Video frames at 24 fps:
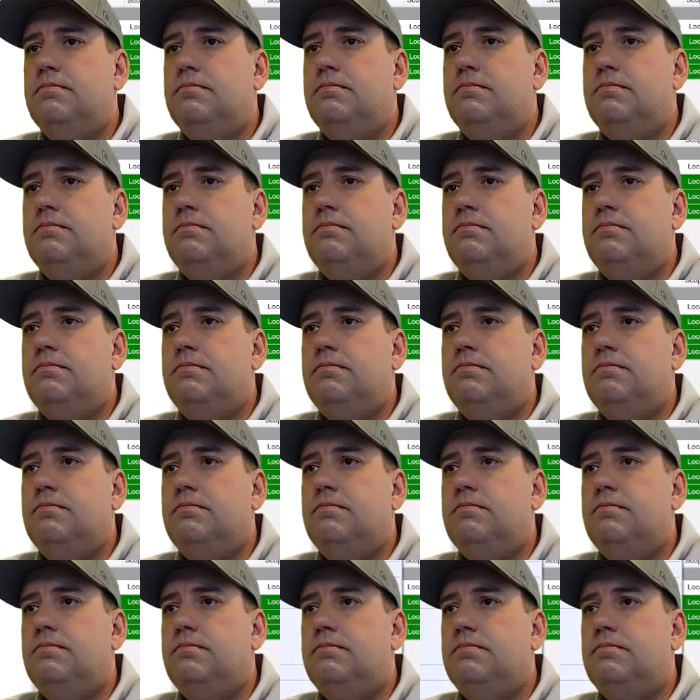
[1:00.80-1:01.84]

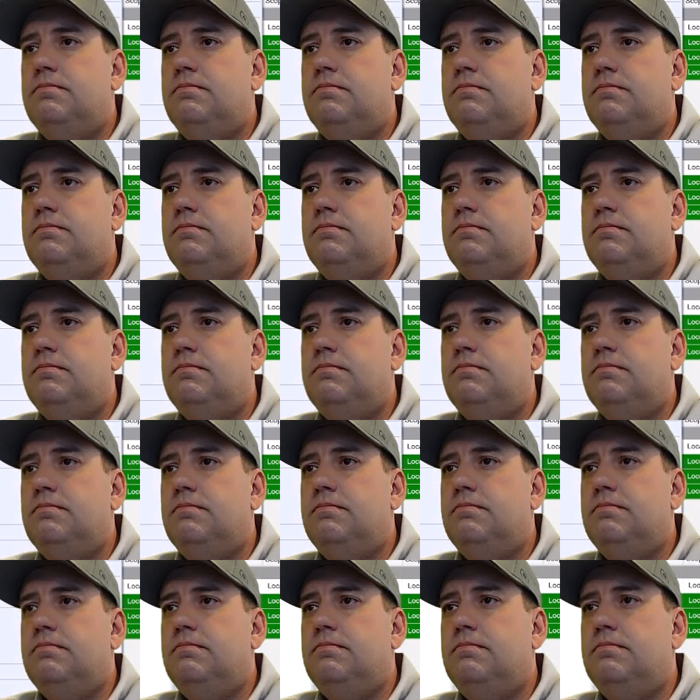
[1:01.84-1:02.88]

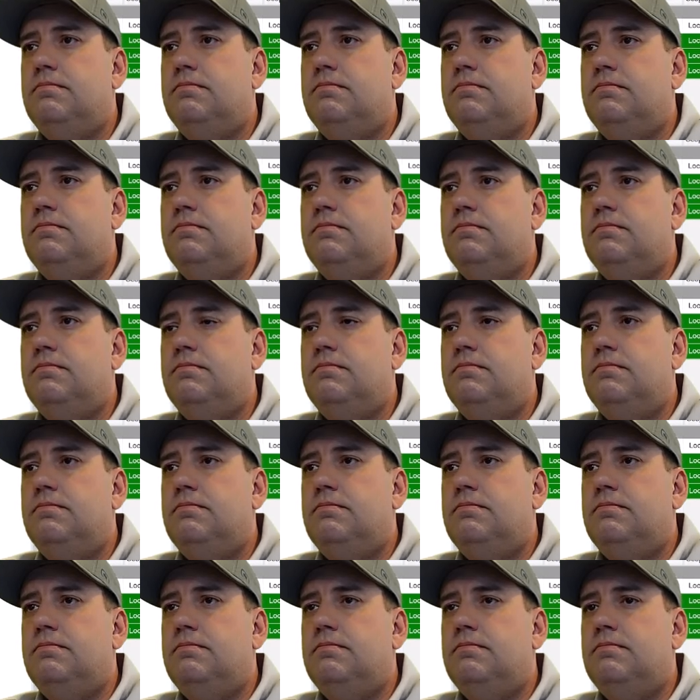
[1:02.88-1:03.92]

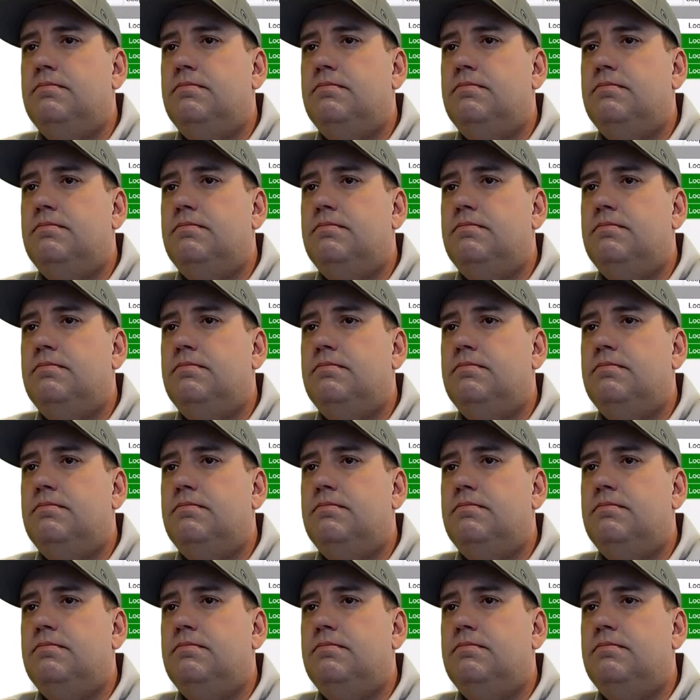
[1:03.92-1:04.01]
Nothing is said.